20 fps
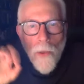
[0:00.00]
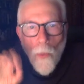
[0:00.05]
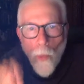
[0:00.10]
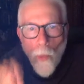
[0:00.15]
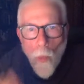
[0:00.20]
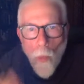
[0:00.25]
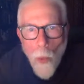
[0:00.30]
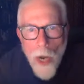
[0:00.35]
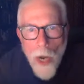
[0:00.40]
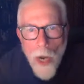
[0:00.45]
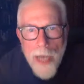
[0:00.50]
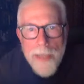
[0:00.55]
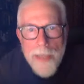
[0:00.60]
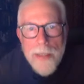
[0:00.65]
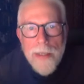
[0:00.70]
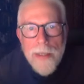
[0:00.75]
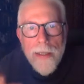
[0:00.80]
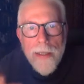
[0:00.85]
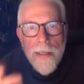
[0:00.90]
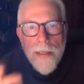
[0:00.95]
what
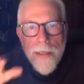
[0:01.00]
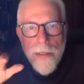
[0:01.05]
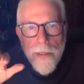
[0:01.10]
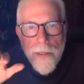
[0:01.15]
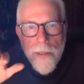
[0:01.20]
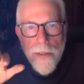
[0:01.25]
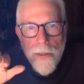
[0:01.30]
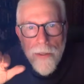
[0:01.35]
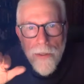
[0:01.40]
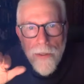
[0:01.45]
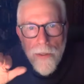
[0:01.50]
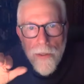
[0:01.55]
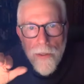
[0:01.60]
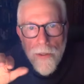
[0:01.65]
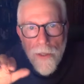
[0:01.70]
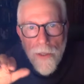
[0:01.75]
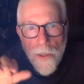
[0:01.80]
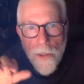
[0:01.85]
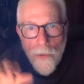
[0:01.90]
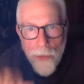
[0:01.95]

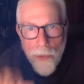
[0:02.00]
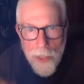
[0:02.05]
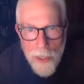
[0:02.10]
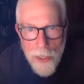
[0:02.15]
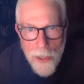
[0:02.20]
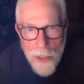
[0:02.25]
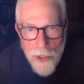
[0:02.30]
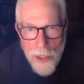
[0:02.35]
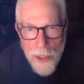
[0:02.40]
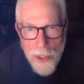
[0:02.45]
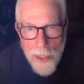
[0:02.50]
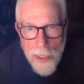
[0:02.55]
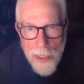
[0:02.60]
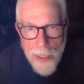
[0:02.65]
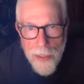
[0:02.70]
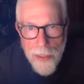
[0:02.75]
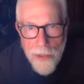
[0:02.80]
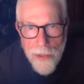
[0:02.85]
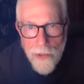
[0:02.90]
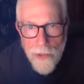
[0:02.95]
the tradition
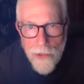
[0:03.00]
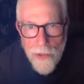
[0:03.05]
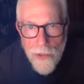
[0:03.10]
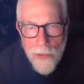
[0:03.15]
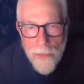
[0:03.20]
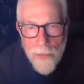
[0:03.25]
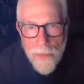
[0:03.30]
is,